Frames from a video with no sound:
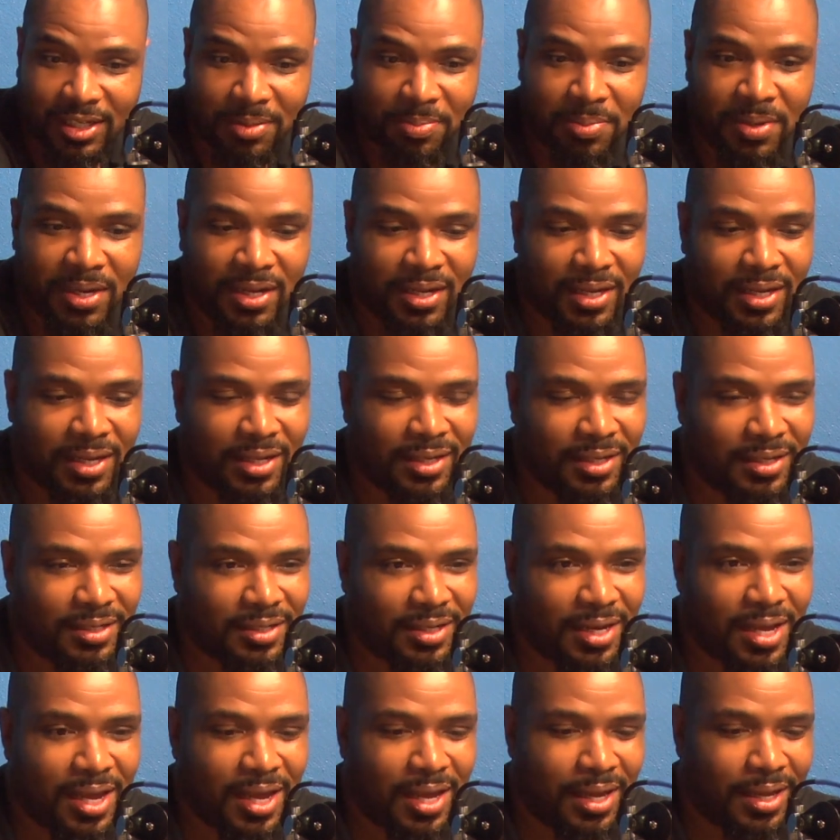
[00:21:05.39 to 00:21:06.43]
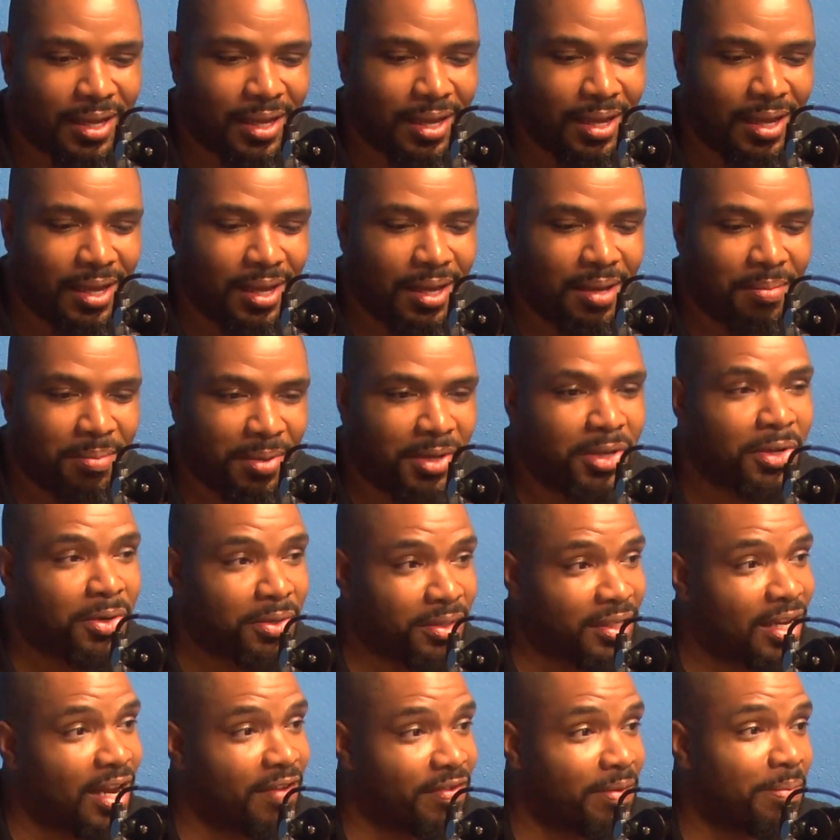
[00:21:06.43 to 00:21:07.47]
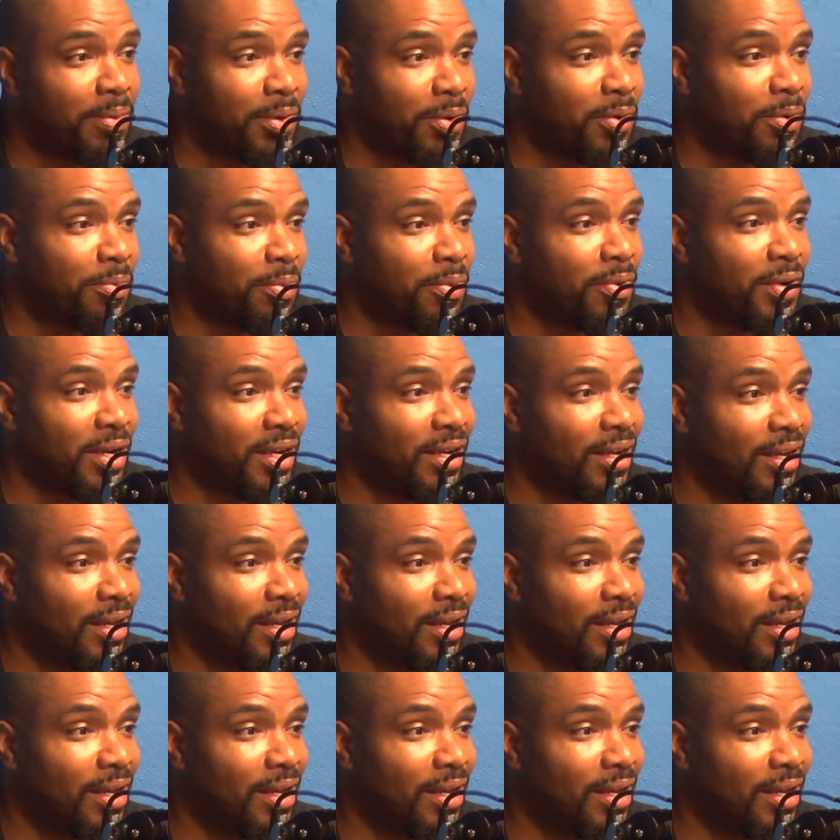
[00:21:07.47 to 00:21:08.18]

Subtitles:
but it's like, but yours have to be on point.